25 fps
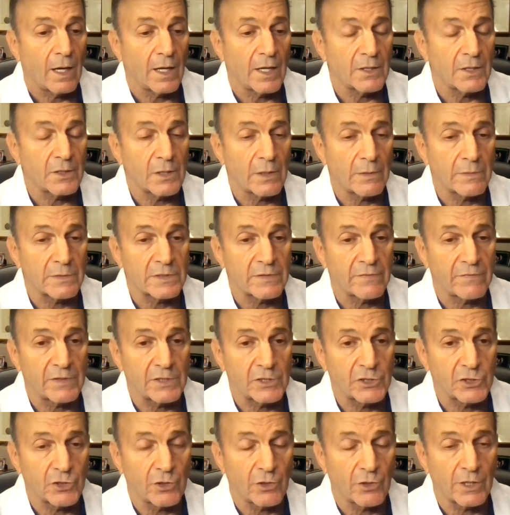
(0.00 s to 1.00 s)
In terms of
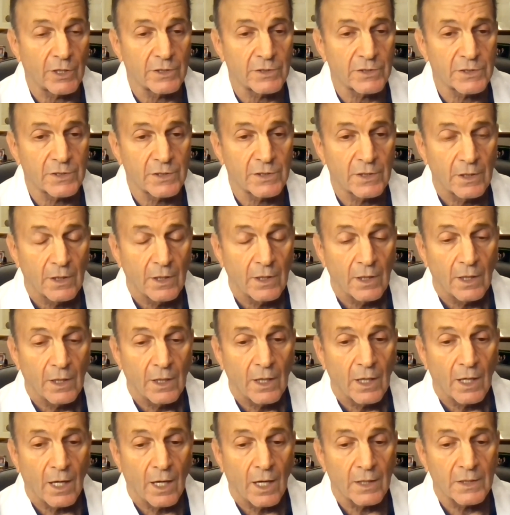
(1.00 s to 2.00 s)
insurance,
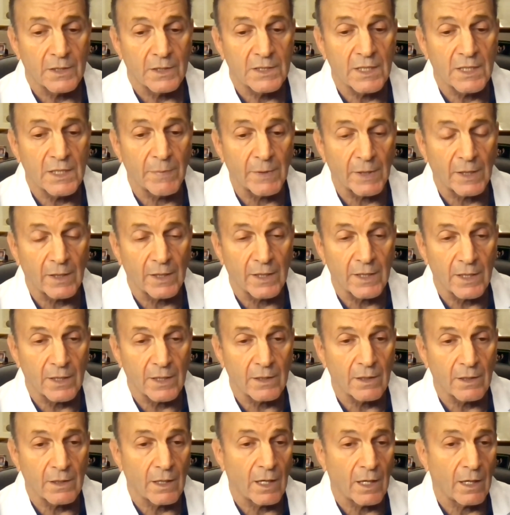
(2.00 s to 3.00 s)

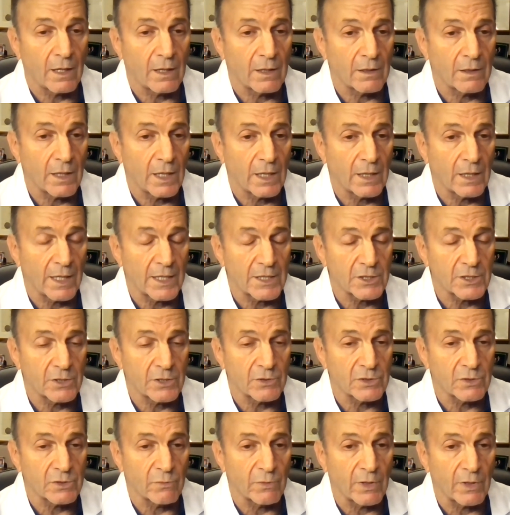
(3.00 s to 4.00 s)
typically, unless
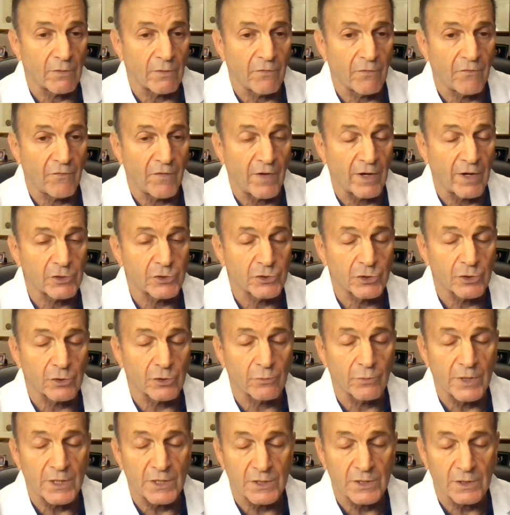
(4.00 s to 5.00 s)
there's a real functional
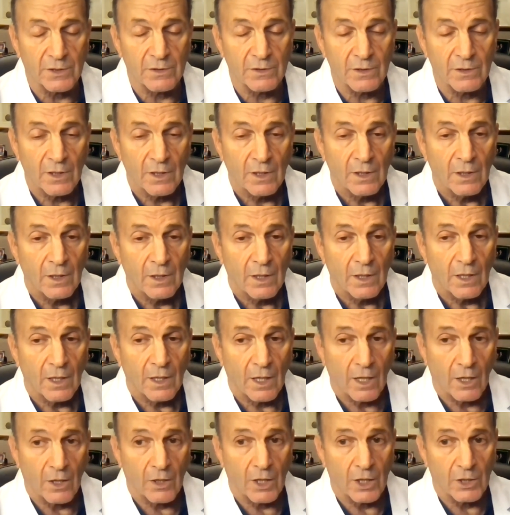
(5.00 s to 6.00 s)
reason,
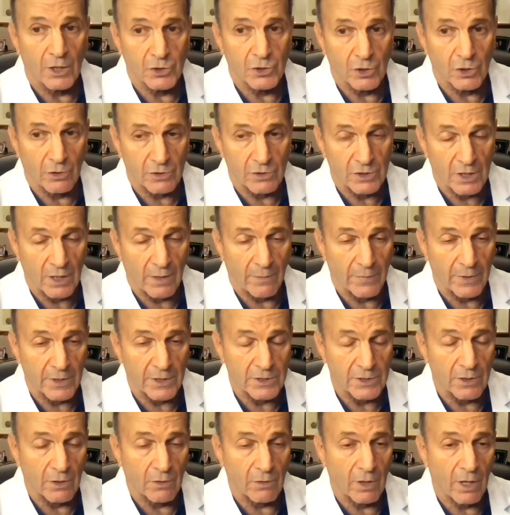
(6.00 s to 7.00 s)
insurance
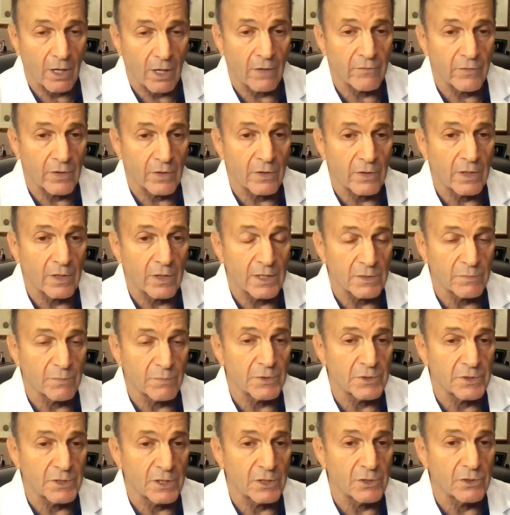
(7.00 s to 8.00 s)
companies don't cover these
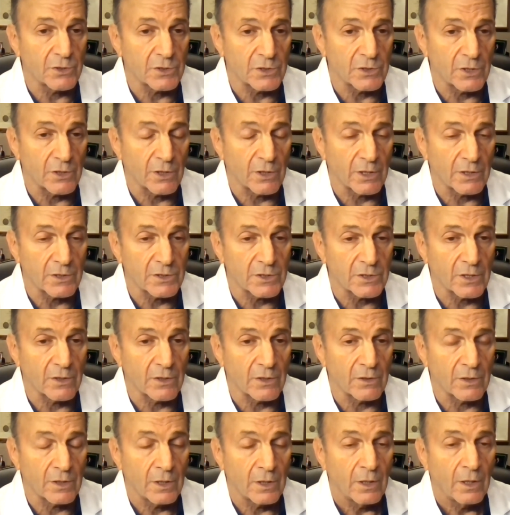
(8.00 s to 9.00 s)
procedures. They're
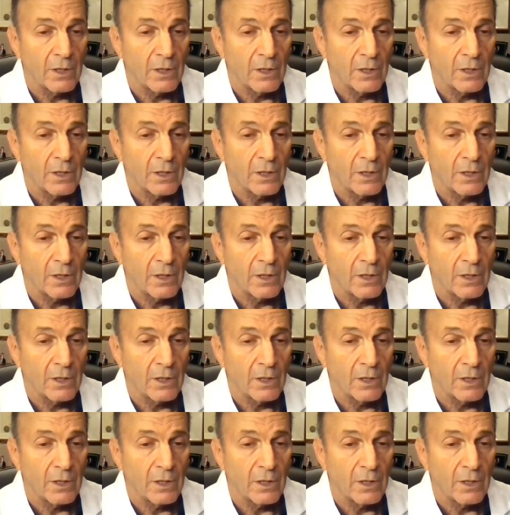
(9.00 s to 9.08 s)
considered